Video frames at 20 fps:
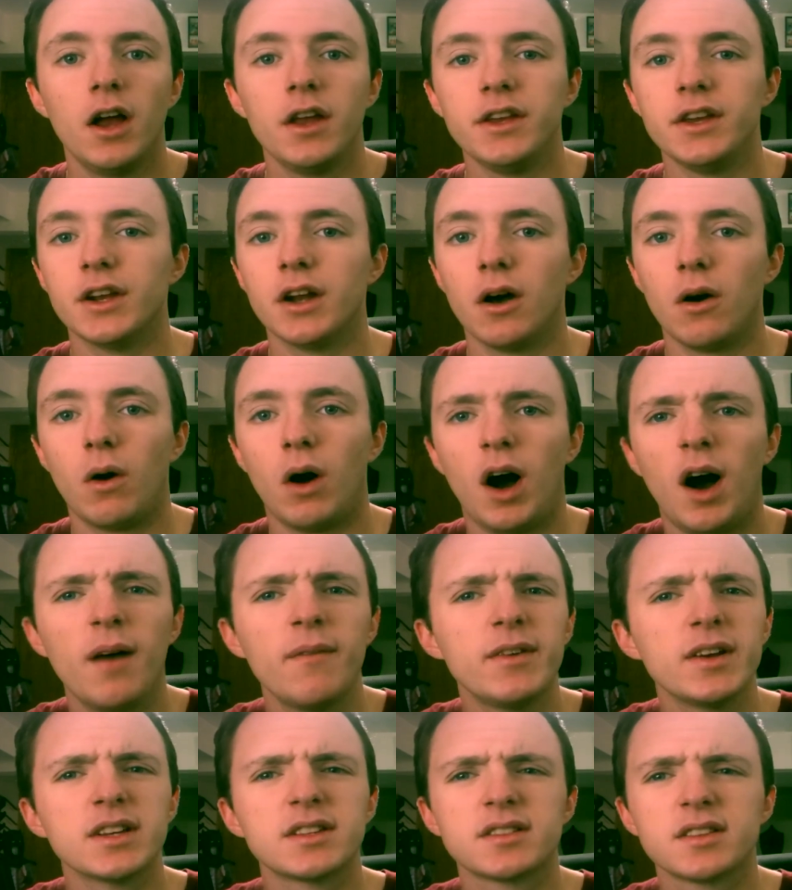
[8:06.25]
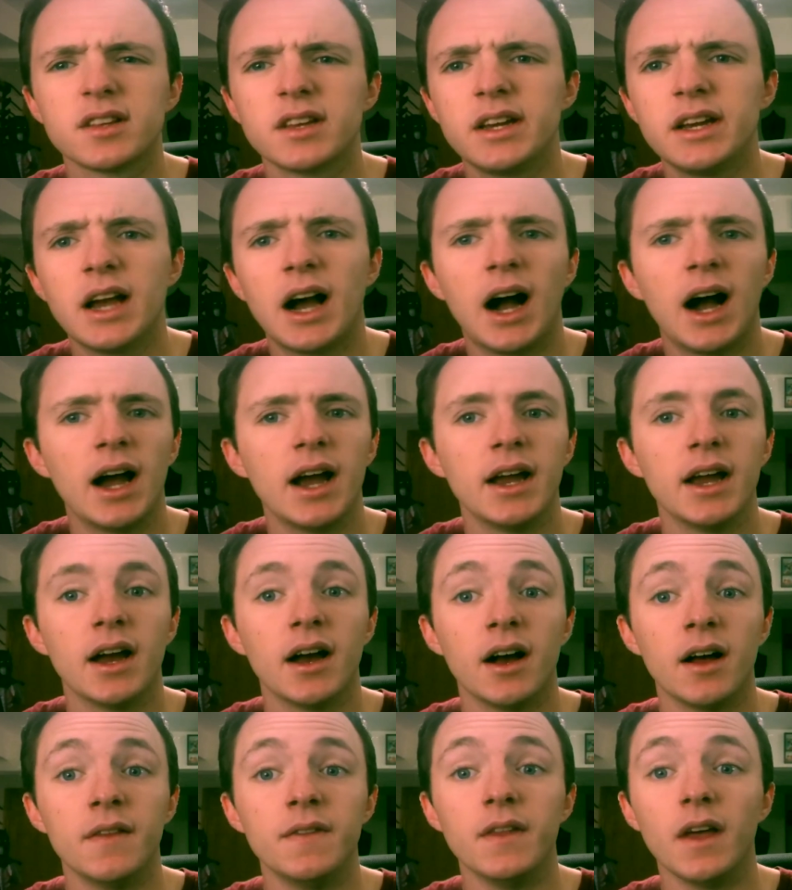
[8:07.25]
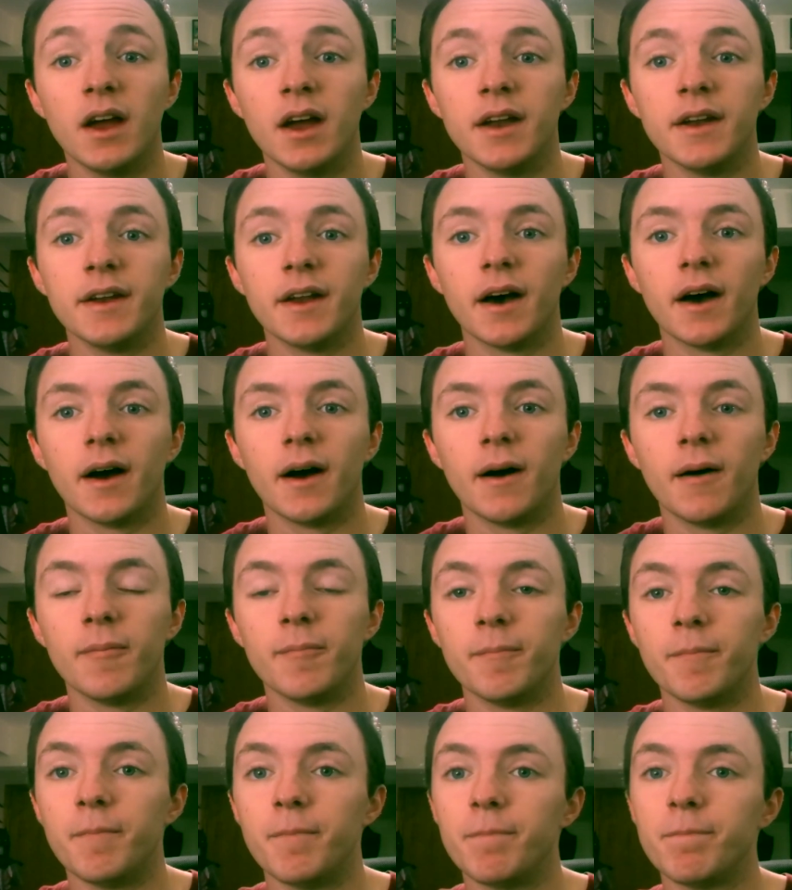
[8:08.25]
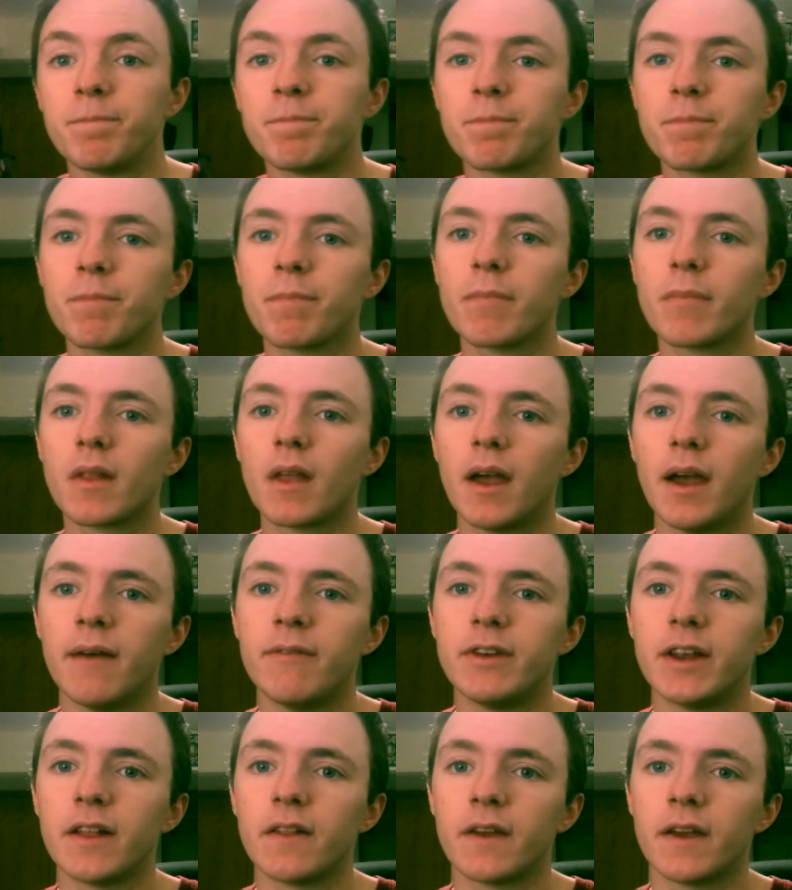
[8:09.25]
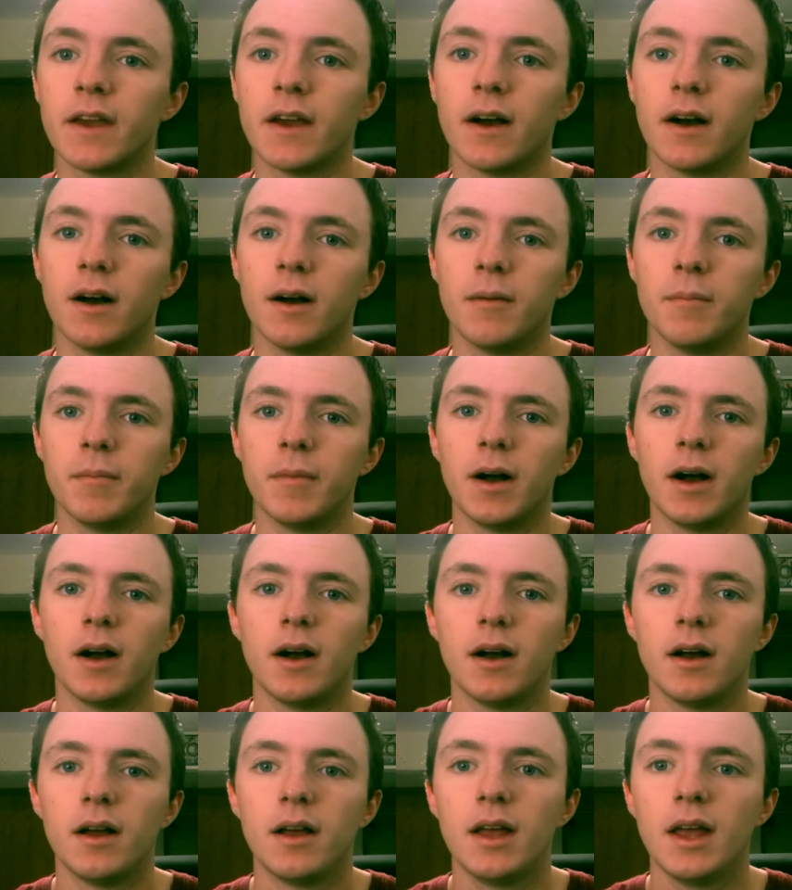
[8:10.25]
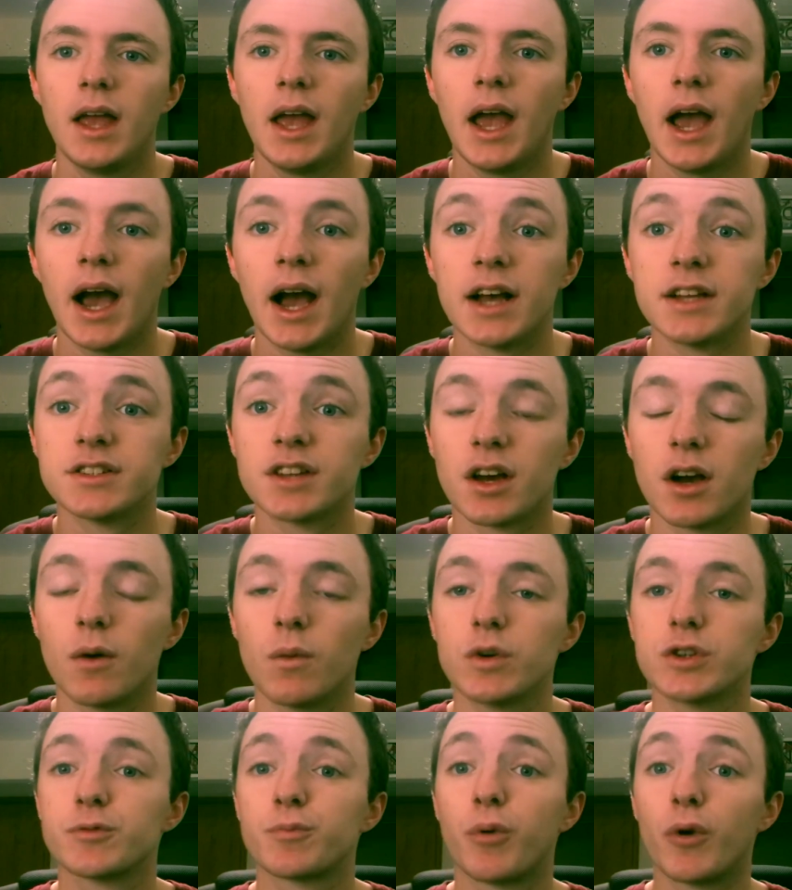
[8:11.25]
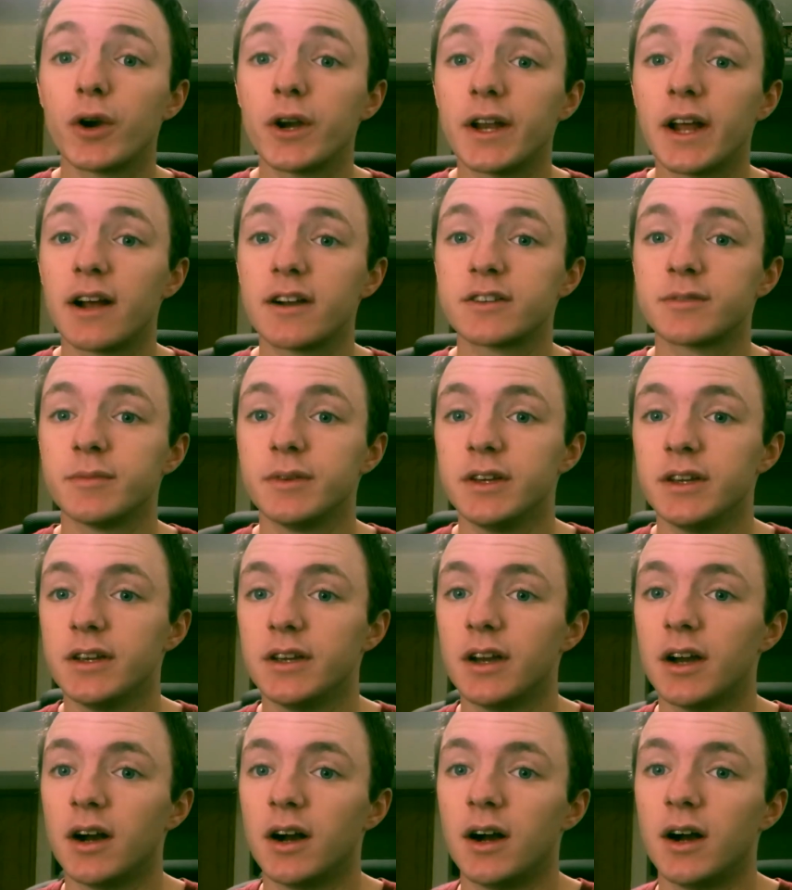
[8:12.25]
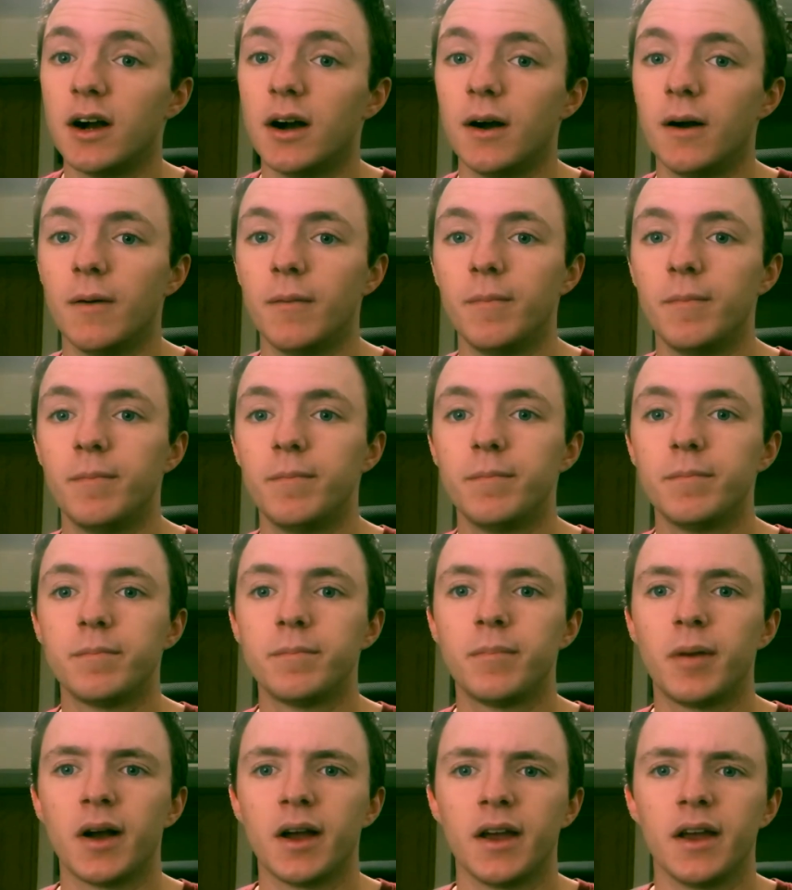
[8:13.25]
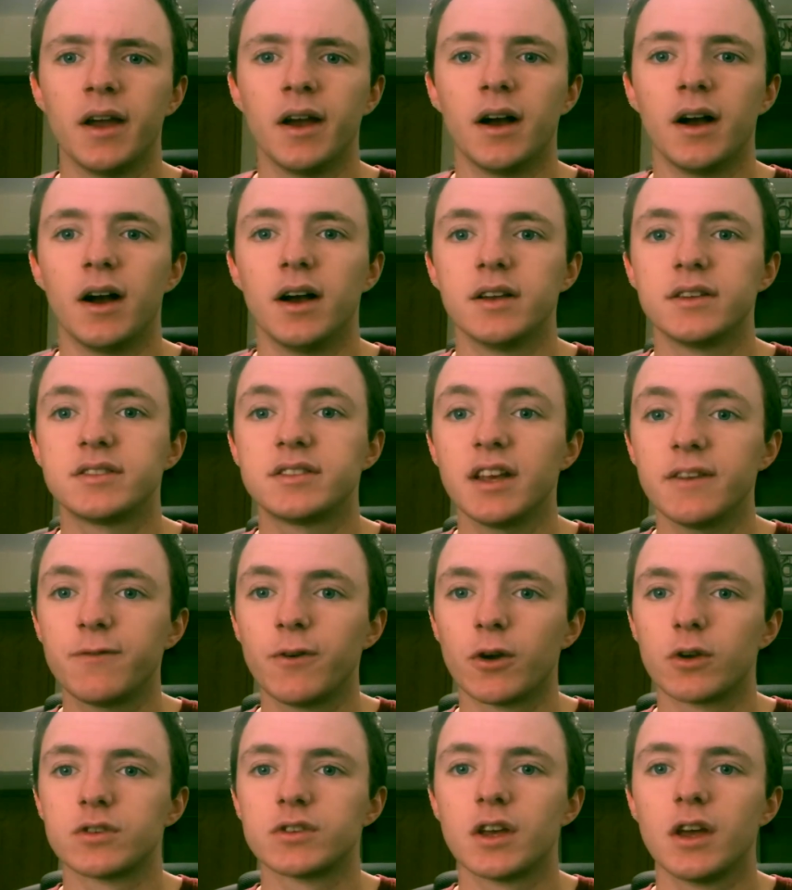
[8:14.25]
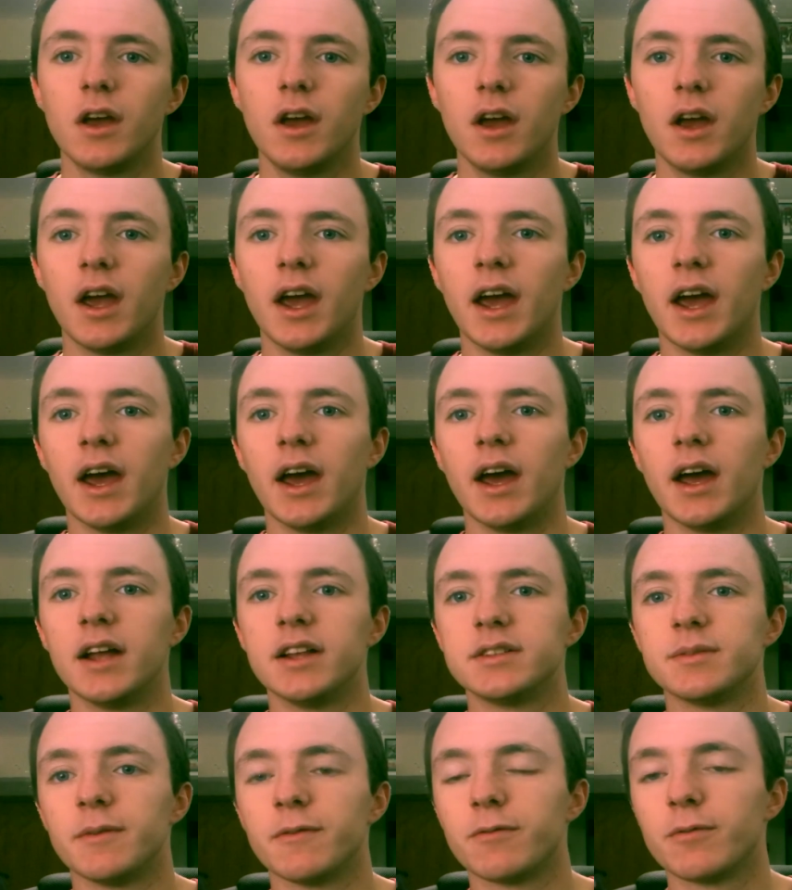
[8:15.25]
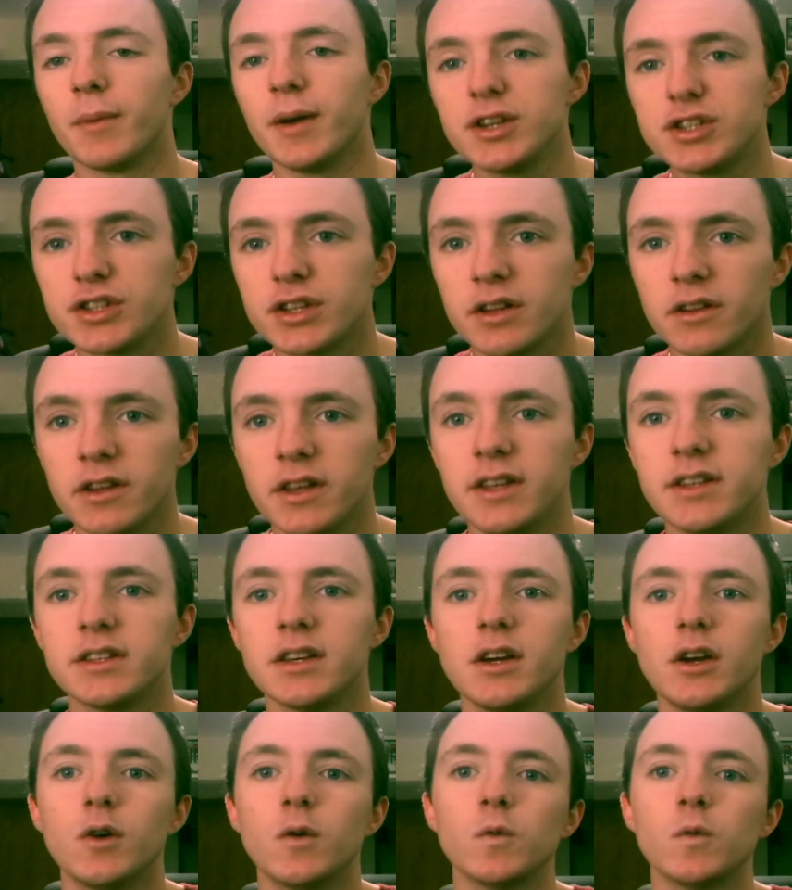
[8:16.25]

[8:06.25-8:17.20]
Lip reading: You know, obviously, was pointed out to me by set photos and some information that leaked,